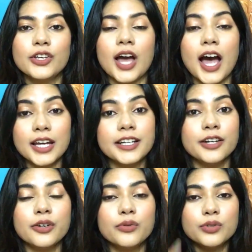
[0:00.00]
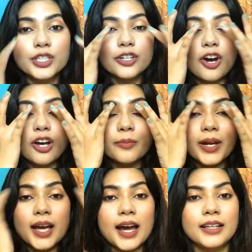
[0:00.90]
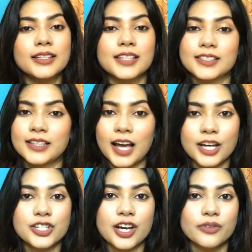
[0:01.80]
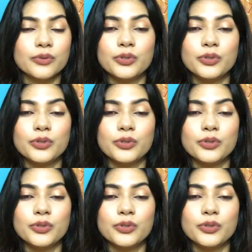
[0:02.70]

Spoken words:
I tend to use it on my eyelids as an eyeshadow.